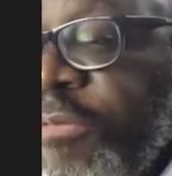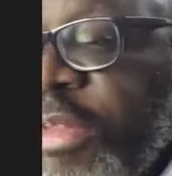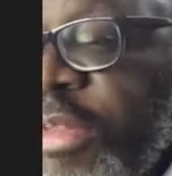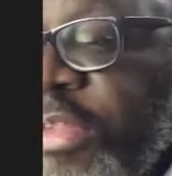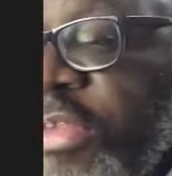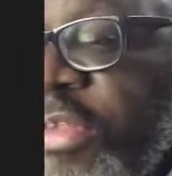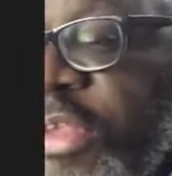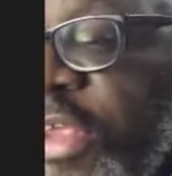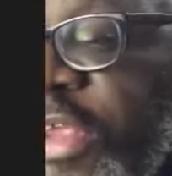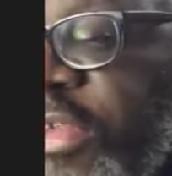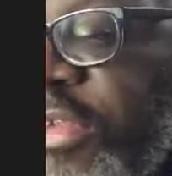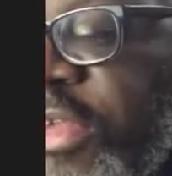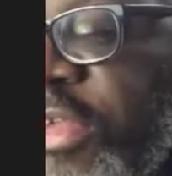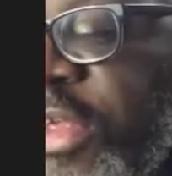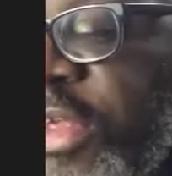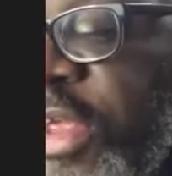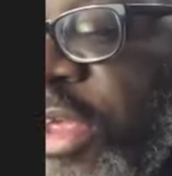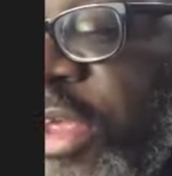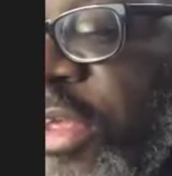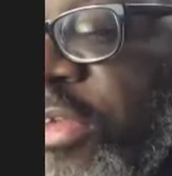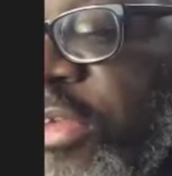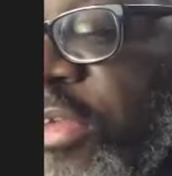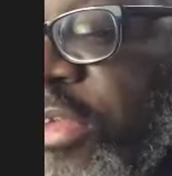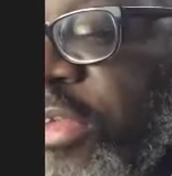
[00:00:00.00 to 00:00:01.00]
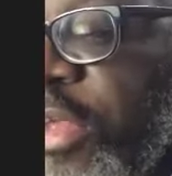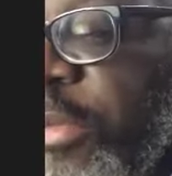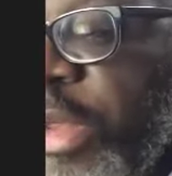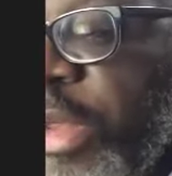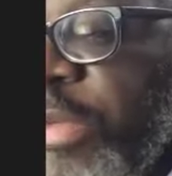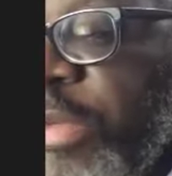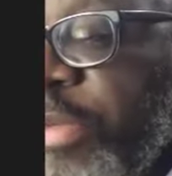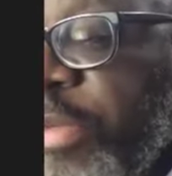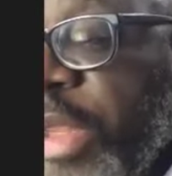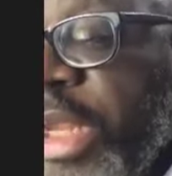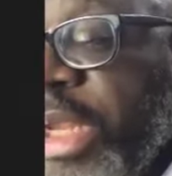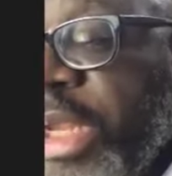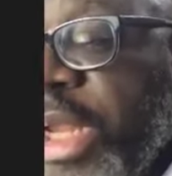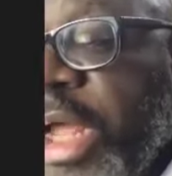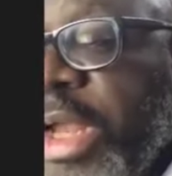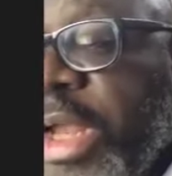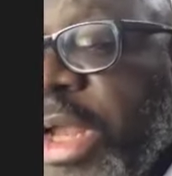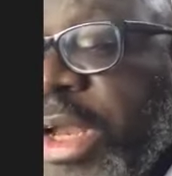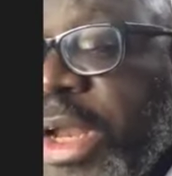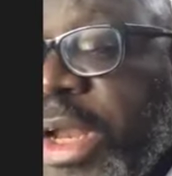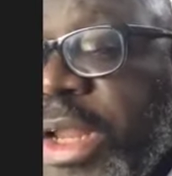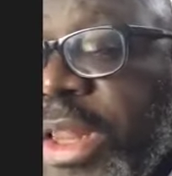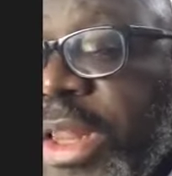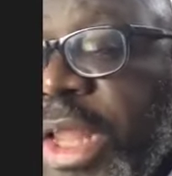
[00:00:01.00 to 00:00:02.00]
If it sees something being
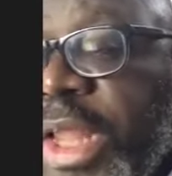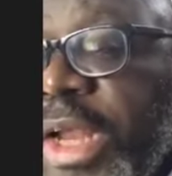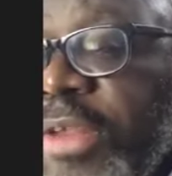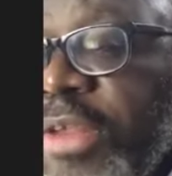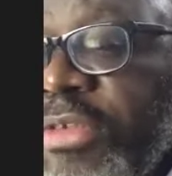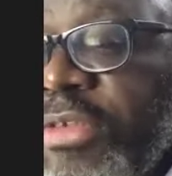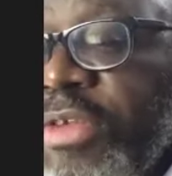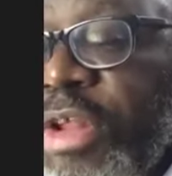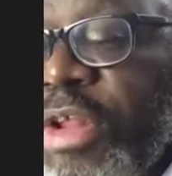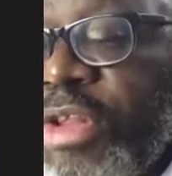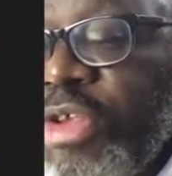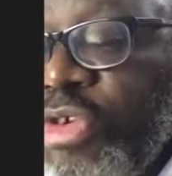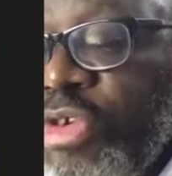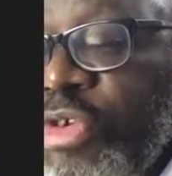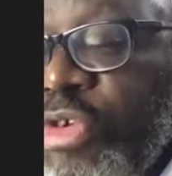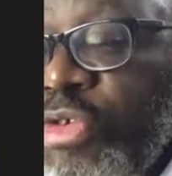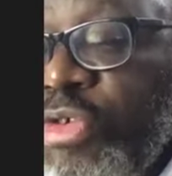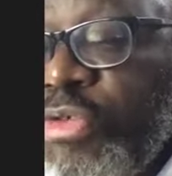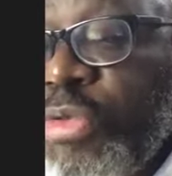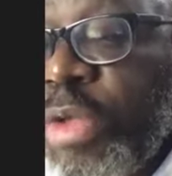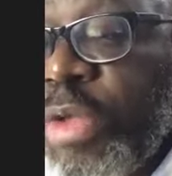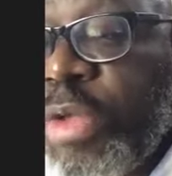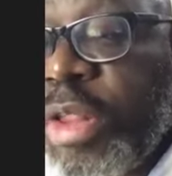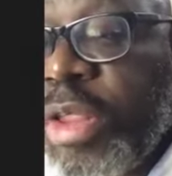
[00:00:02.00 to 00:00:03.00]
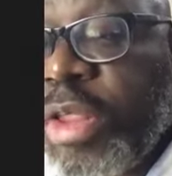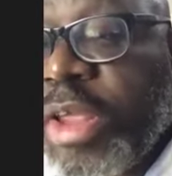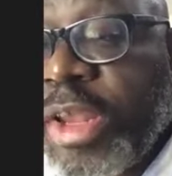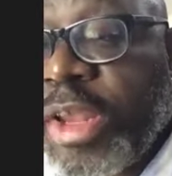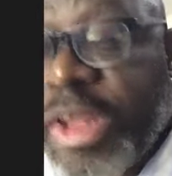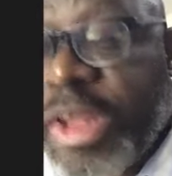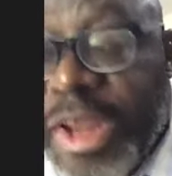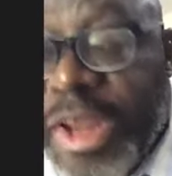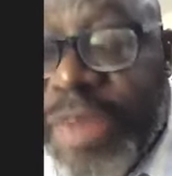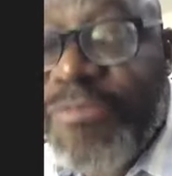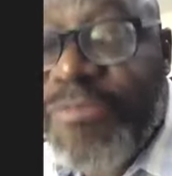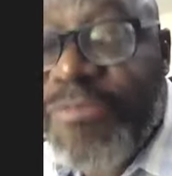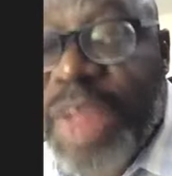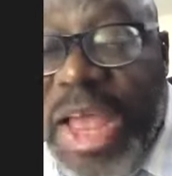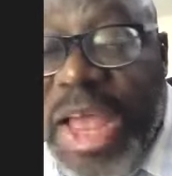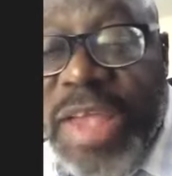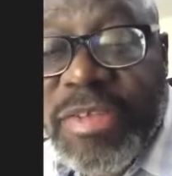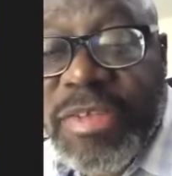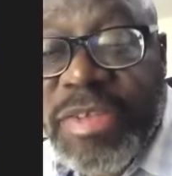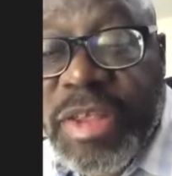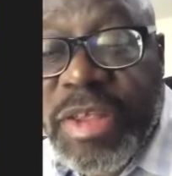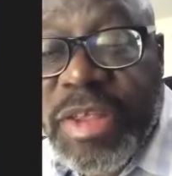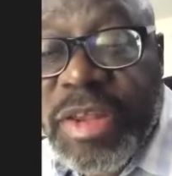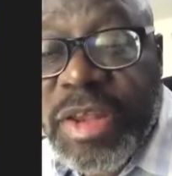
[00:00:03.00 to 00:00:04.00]
done that is not the usual, it then
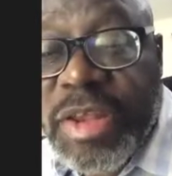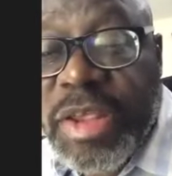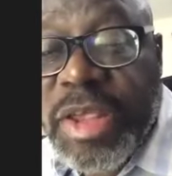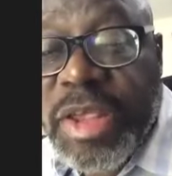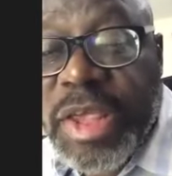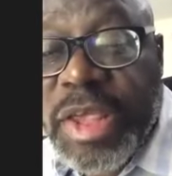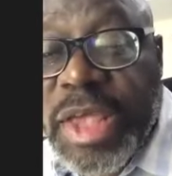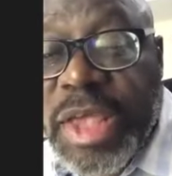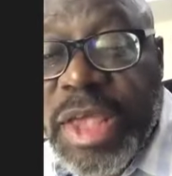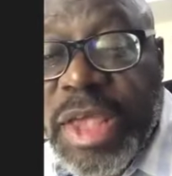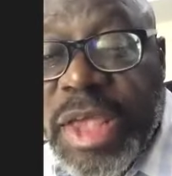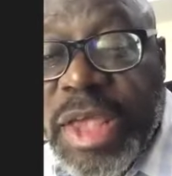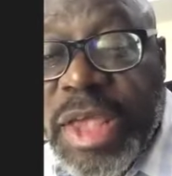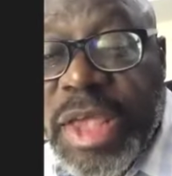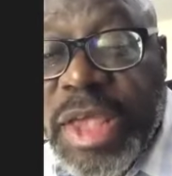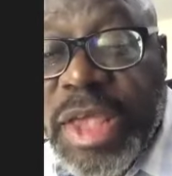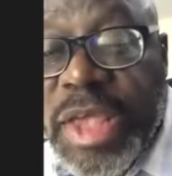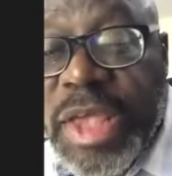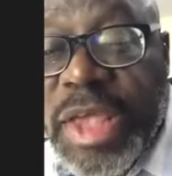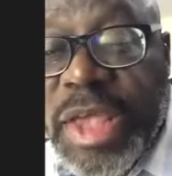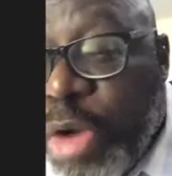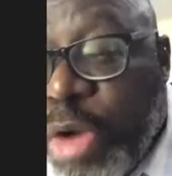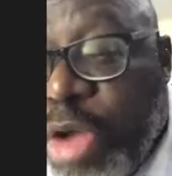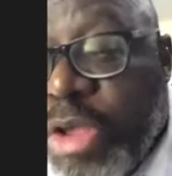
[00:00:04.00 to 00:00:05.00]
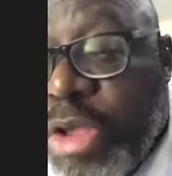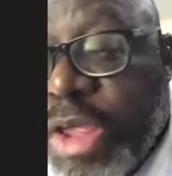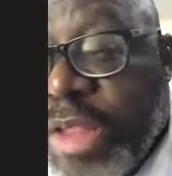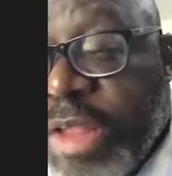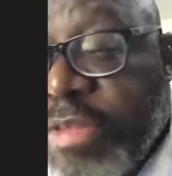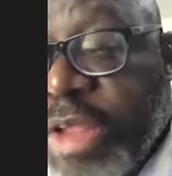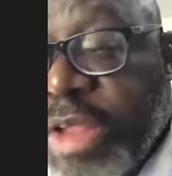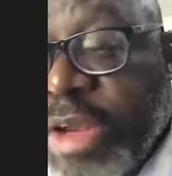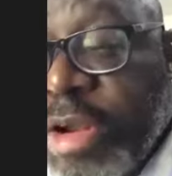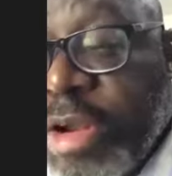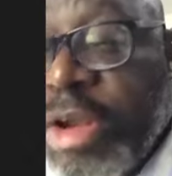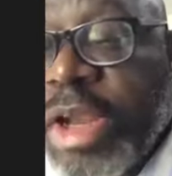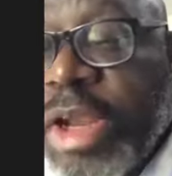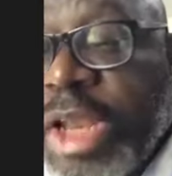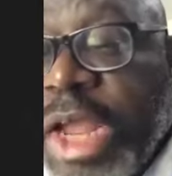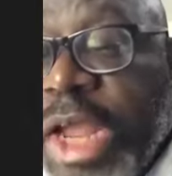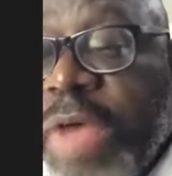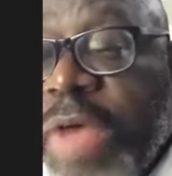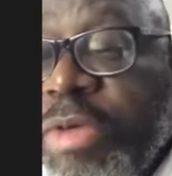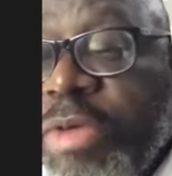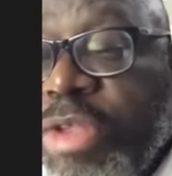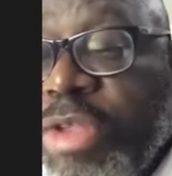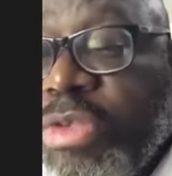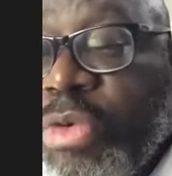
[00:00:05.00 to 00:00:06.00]
flags it, and it can block it and not
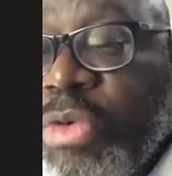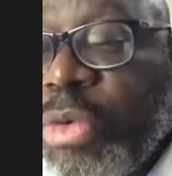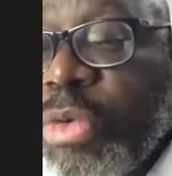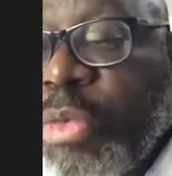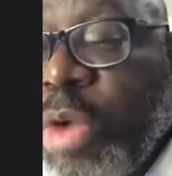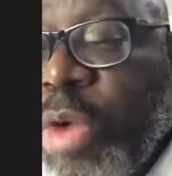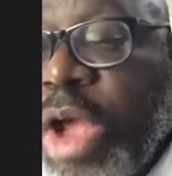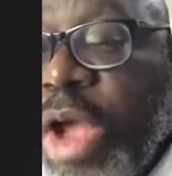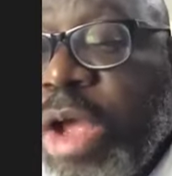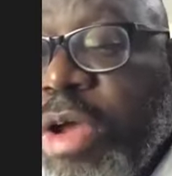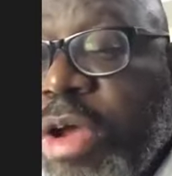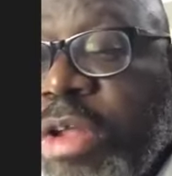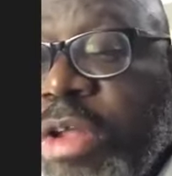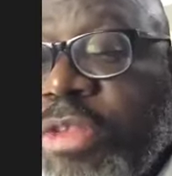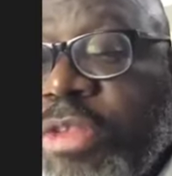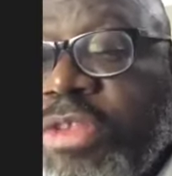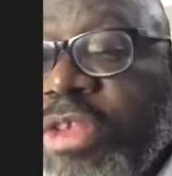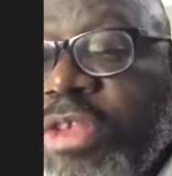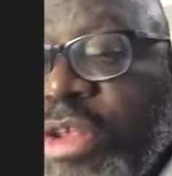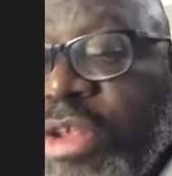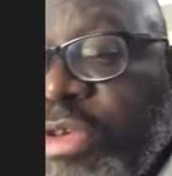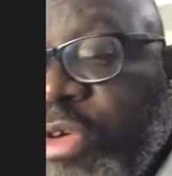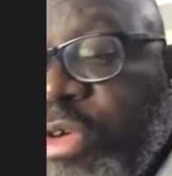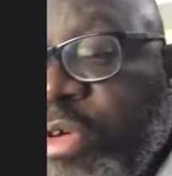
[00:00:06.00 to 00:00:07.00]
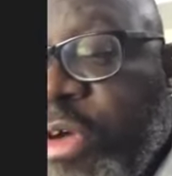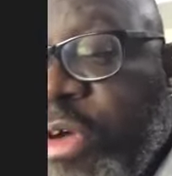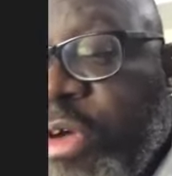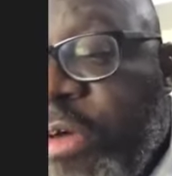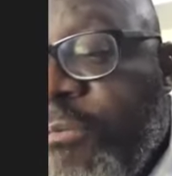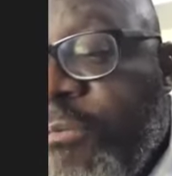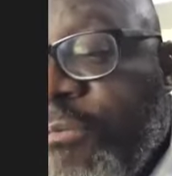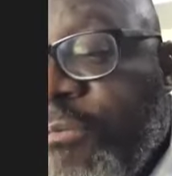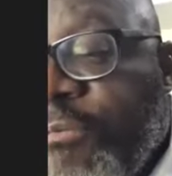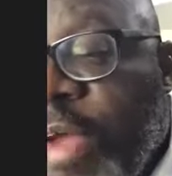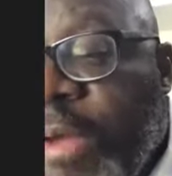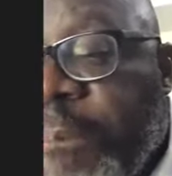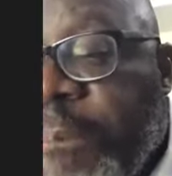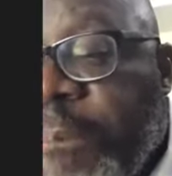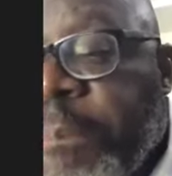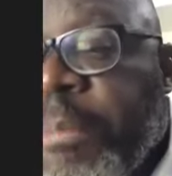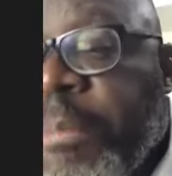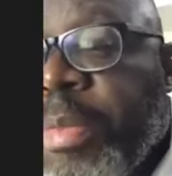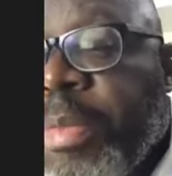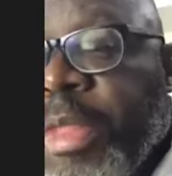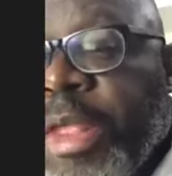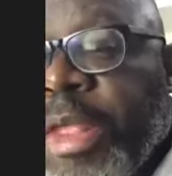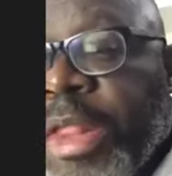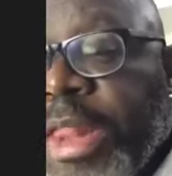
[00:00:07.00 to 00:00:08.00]
allow it to work until you
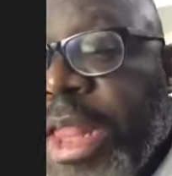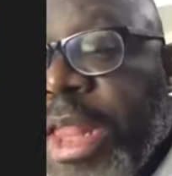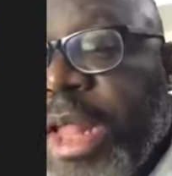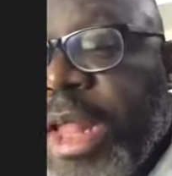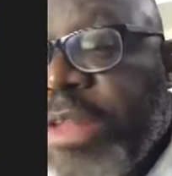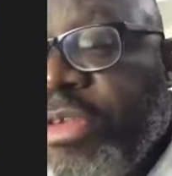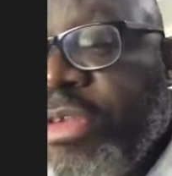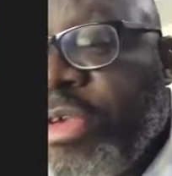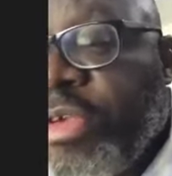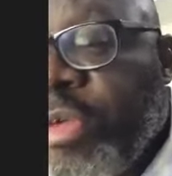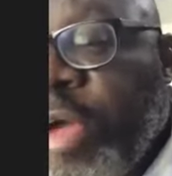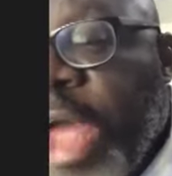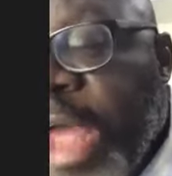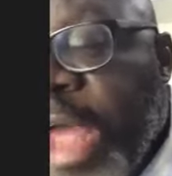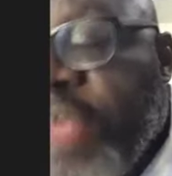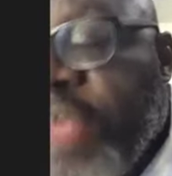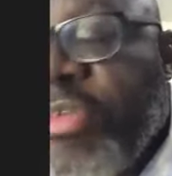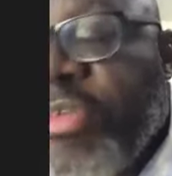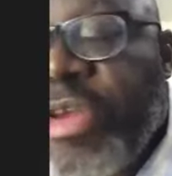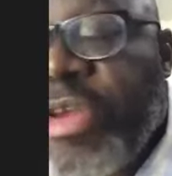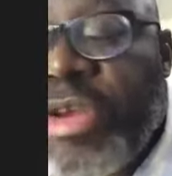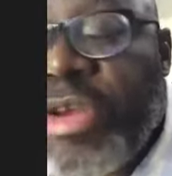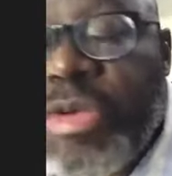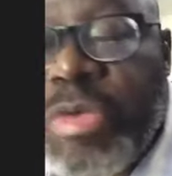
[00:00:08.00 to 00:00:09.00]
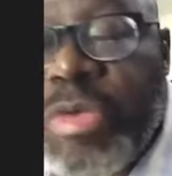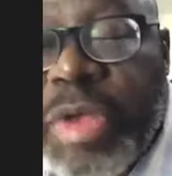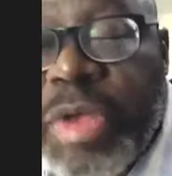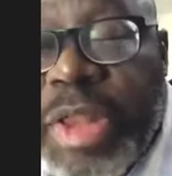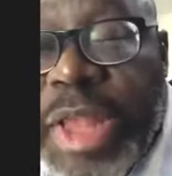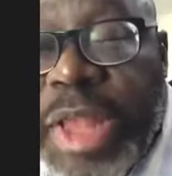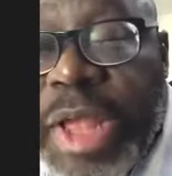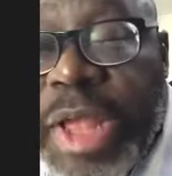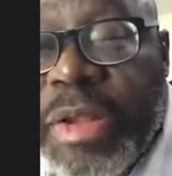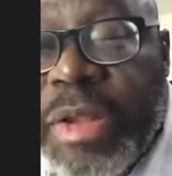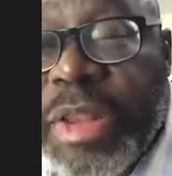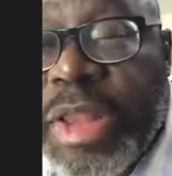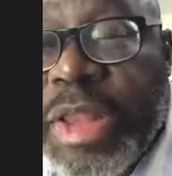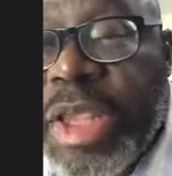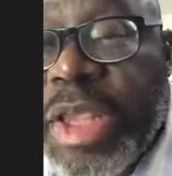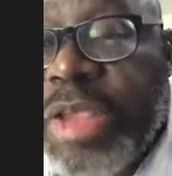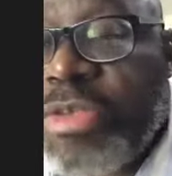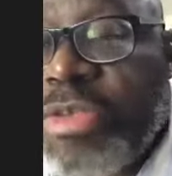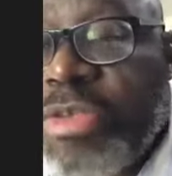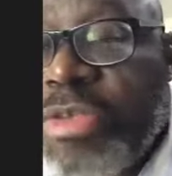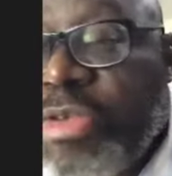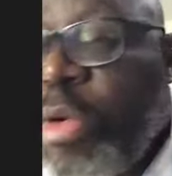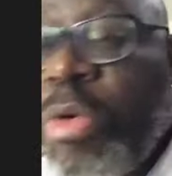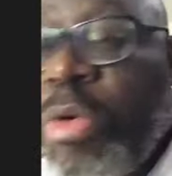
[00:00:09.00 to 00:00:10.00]
confirm that you're actually doing that thing.